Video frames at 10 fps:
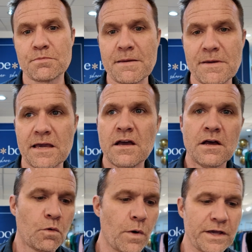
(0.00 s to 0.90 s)
maybe
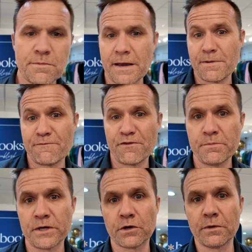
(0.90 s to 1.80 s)
what you might be
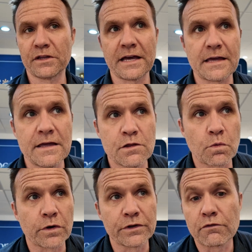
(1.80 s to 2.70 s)
familiar with, like in the
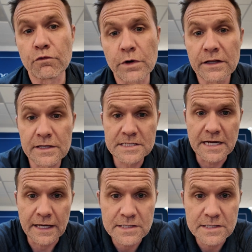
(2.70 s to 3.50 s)
world of real estate.